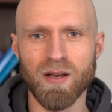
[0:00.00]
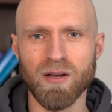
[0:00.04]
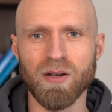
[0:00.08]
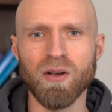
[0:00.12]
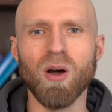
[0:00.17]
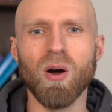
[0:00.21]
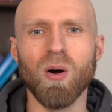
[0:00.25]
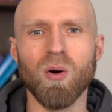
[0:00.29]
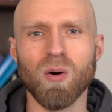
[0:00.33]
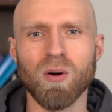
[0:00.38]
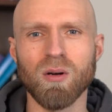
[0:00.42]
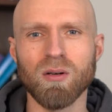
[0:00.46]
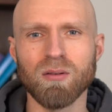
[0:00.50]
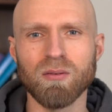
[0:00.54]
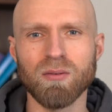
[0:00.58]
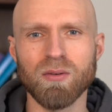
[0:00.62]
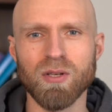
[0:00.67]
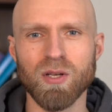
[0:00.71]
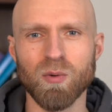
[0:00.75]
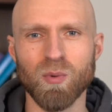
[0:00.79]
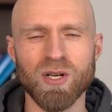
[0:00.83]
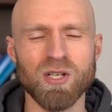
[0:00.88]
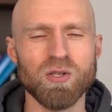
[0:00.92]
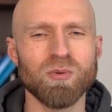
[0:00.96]
No,
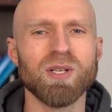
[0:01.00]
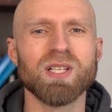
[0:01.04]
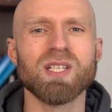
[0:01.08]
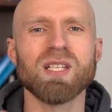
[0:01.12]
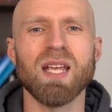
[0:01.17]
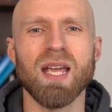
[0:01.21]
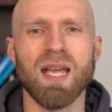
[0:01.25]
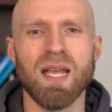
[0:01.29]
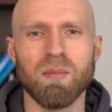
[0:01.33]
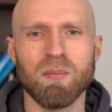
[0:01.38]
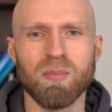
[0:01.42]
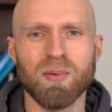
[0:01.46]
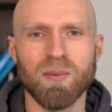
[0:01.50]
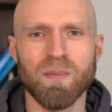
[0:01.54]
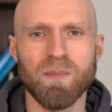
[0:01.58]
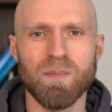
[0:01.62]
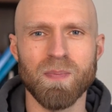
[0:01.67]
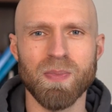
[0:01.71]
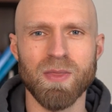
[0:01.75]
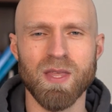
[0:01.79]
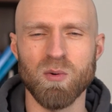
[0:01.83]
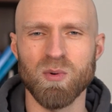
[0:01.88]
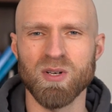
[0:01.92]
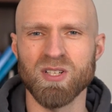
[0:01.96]
you want to escape.
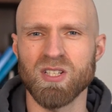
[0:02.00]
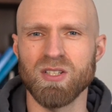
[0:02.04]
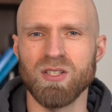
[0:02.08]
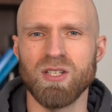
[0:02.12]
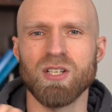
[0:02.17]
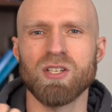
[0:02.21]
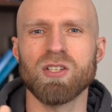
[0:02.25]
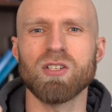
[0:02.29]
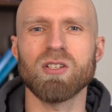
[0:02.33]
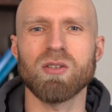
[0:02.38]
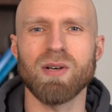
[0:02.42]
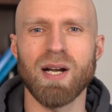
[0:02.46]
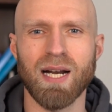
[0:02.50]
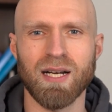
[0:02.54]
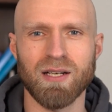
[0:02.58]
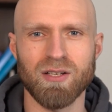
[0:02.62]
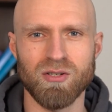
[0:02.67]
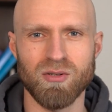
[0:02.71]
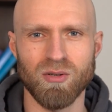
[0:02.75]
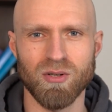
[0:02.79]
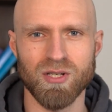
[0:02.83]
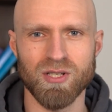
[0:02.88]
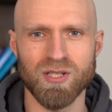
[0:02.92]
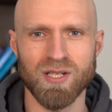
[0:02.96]
You want to
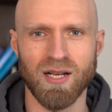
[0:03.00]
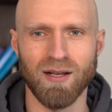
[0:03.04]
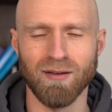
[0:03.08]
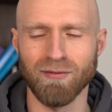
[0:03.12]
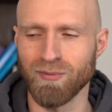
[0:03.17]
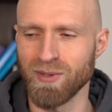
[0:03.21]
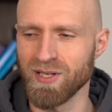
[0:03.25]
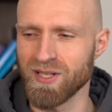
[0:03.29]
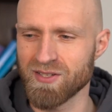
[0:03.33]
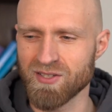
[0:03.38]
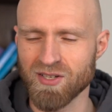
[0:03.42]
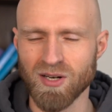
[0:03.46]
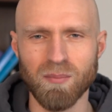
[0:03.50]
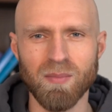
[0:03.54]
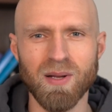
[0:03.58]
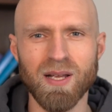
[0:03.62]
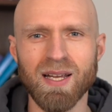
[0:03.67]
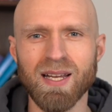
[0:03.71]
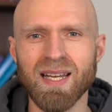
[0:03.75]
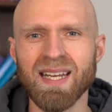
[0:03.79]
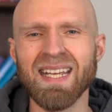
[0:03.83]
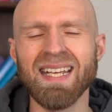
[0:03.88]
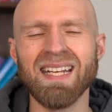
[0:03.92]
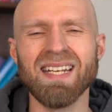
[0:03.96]
distract yourself with some
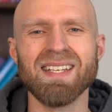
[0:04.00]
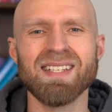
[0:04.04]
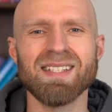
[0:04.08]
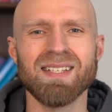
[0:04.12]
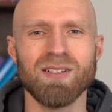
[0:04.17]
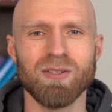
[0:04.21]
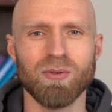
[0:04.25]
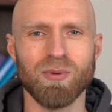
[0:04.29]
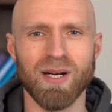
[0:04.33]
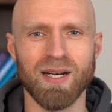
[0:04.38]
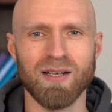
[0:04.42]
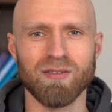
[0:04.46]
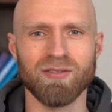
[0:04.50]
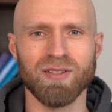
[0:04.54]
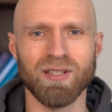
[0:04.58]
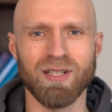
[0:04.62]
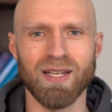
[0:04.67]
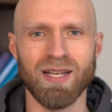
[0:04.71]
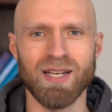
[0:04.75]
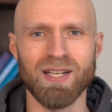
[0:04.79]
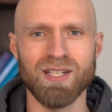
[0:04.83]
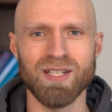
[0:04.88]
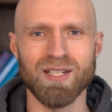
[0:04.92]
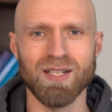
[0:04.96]
instant
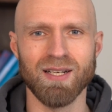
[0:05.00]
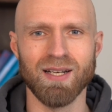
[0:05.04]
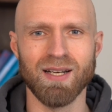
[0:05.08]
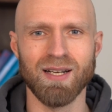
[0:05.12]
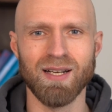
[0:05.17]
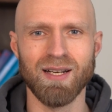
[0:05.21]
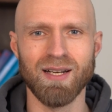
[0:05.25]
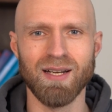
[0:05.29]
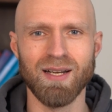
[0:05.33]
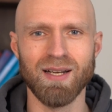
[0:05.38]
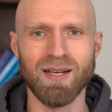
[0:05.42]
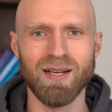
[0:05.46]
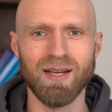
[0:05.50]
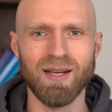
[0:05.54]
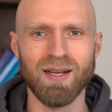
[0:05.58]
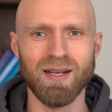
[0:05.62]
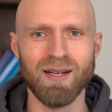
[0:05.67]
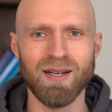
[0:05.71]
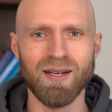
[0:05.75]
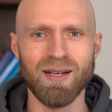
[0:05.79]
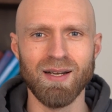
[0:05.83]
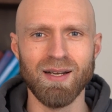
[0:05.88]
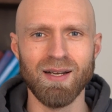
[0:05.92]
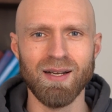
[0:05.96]
gratification.
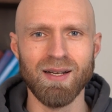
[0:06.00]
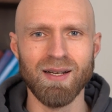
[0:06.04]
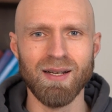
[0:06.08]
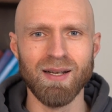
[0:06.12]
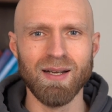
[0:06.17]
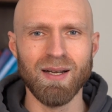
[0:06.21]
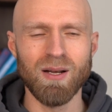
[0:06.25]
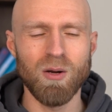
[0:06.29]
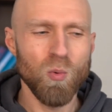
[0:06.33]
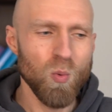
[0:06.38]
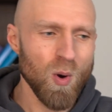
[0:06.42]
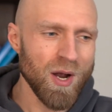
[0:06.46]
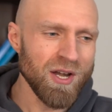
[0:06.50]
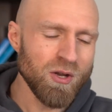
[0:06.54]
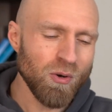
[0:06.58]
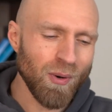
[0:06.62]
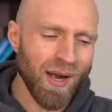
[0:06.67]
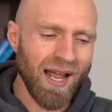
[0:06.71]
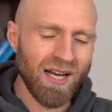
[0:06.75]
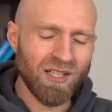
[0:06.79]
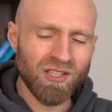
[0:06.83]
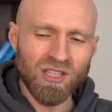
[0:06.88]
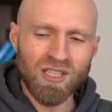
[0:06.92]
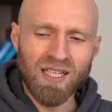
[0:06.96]
When you're
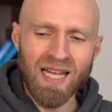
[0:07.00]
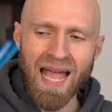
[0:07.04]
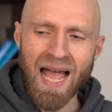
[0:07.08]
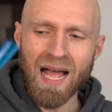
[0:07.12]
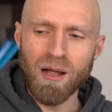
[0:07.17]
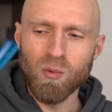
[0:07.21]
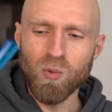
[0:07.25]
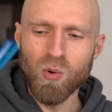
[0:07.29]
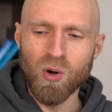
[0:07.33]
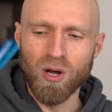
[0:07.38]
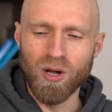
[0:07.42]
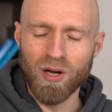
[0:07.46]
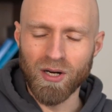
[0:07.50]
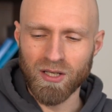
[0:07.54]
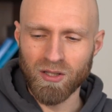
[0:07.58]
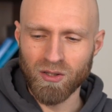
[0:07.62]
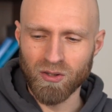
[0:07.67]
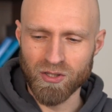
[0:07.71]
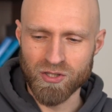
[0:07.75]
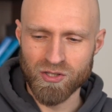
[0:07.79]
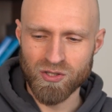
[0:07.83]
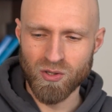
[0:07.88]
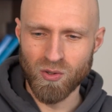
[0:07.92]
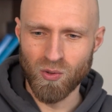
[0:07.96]
actually at work
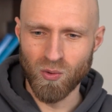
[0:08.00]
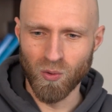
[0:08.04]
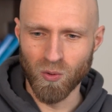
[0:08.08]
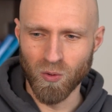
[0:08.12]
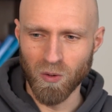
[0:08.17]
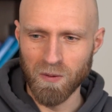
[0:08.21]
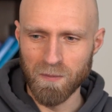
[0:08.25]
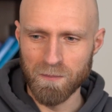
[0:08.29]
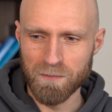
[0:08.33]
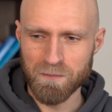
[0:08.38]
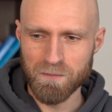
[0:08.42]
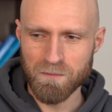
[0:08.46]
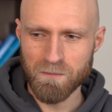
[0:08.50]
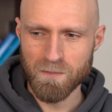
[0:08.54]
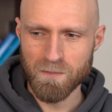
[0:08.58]
or school,